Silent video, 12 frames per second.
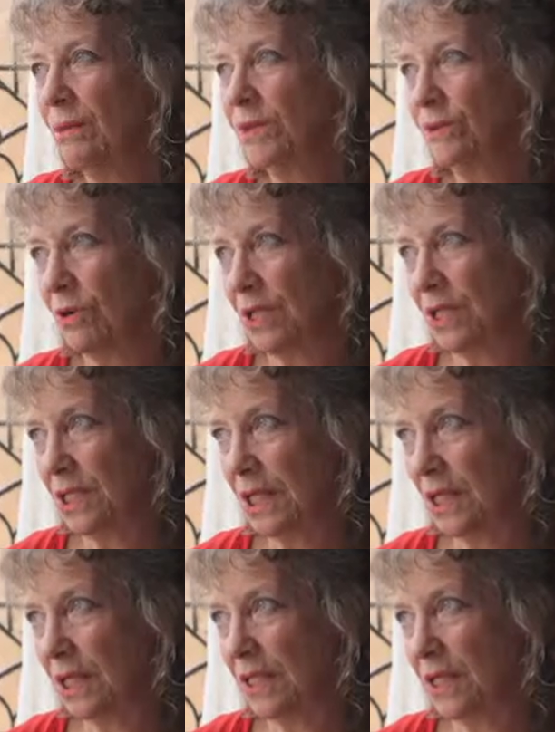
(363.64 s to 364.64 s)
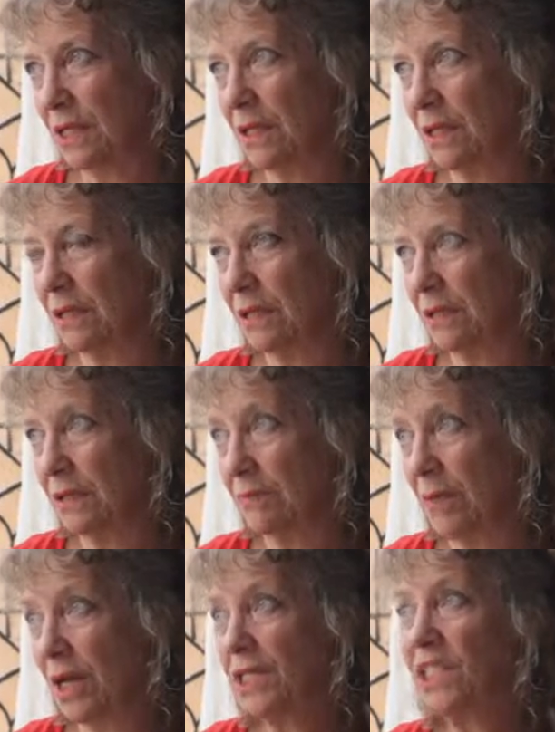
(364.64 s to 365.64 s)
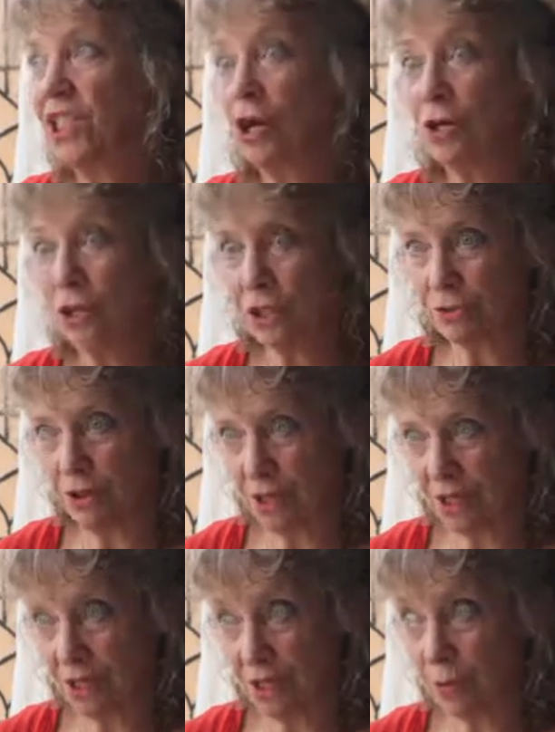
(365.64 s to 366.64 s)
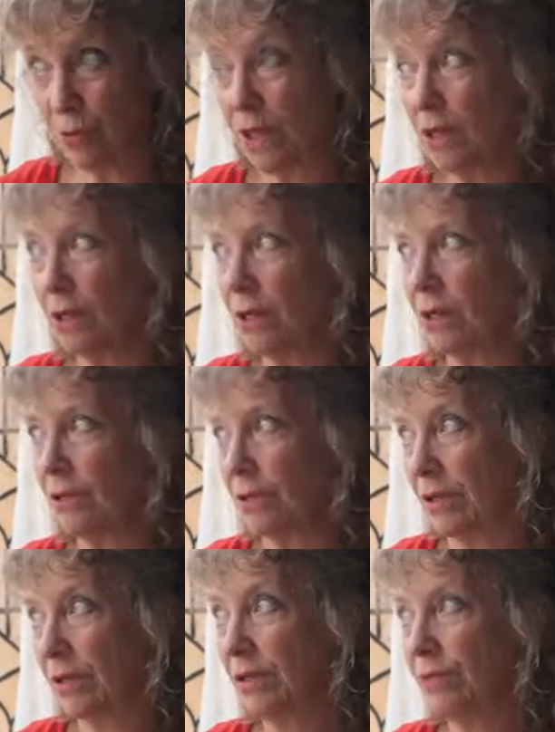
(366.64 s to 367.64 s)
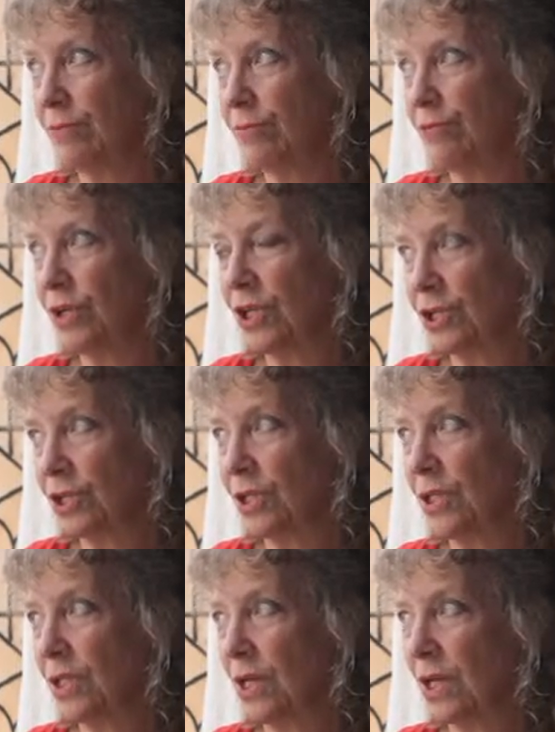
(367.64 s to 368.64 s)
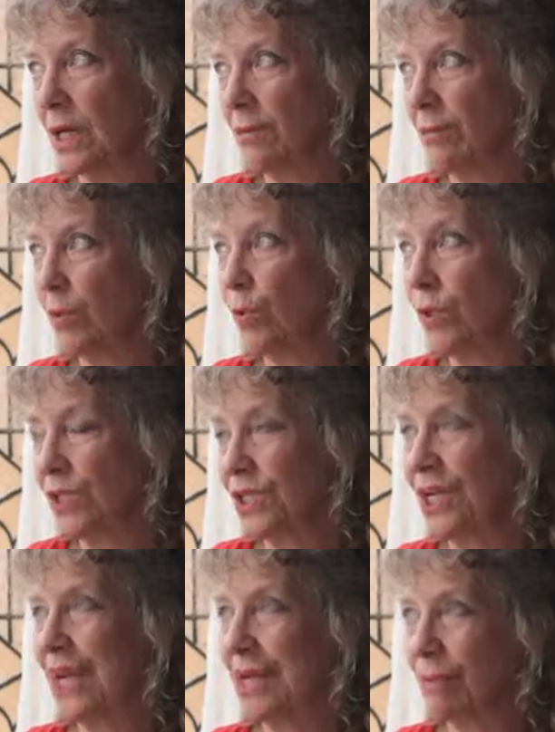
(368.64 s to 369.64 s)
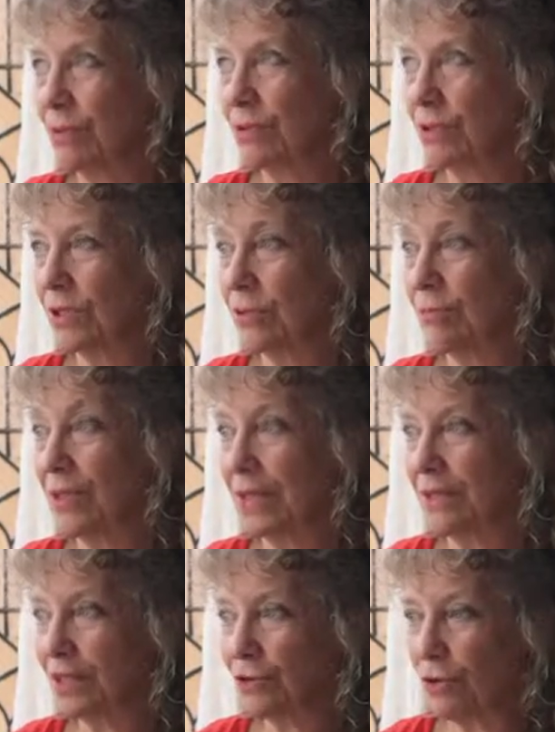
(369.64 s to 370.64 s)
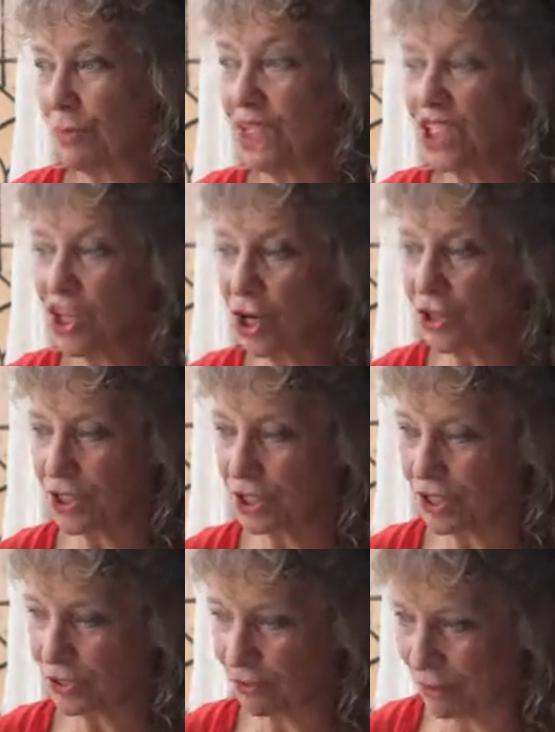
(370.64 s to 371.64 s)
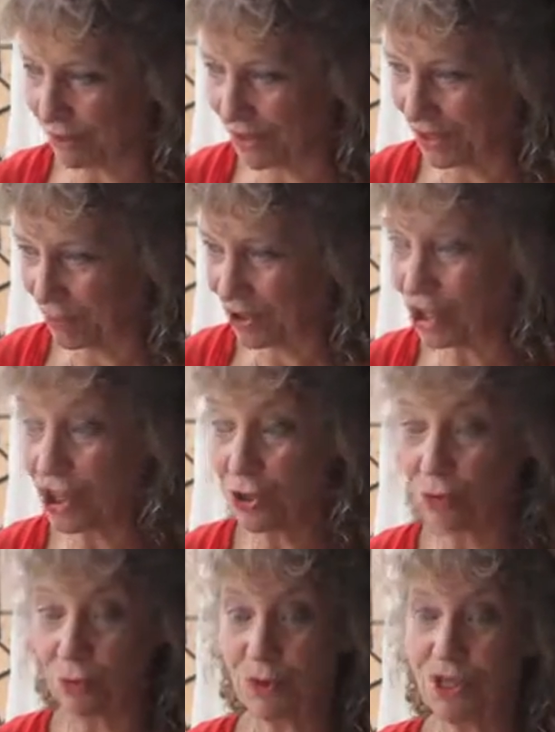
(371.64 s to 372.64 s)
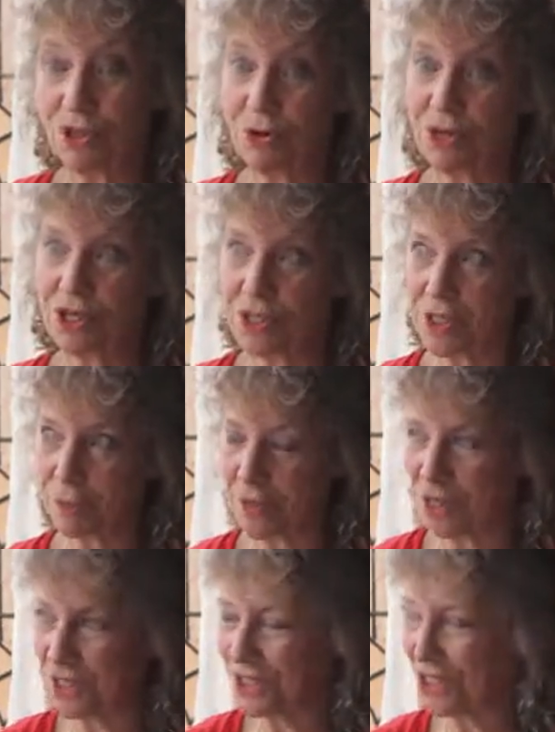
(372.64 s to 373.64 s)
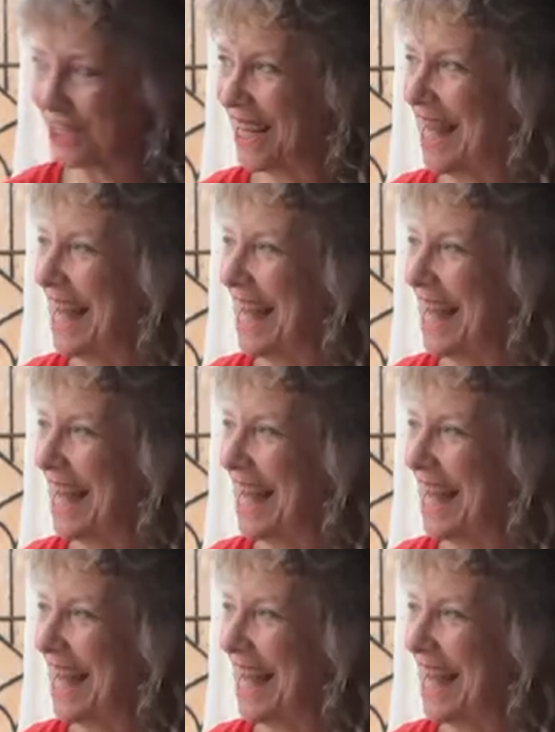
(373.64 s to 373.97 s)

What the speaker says: I was writing it, because I started writing when Richard wasn't able to complete the script. He started a script which he'd called Zog in Space,